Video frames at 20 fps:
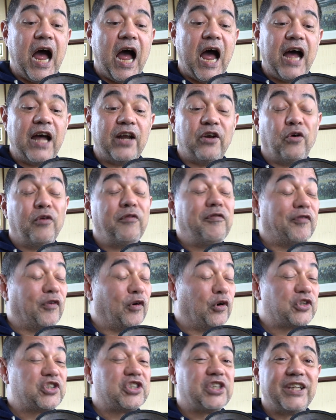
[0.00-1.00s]
and
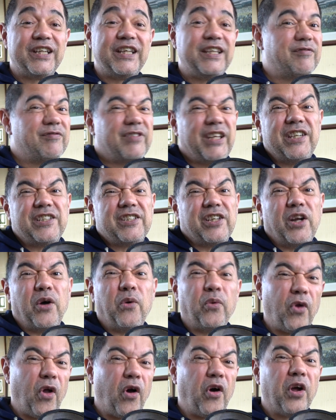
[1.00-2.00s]
unfortunately these are no
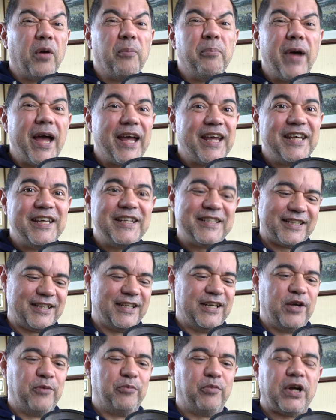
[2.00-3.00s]
longer made
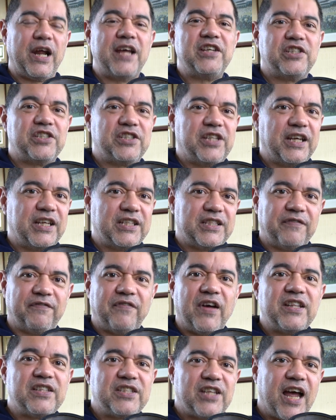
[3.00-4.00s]
but I just think it's a
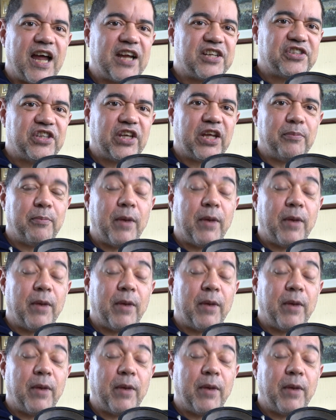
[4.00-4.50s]
fantastic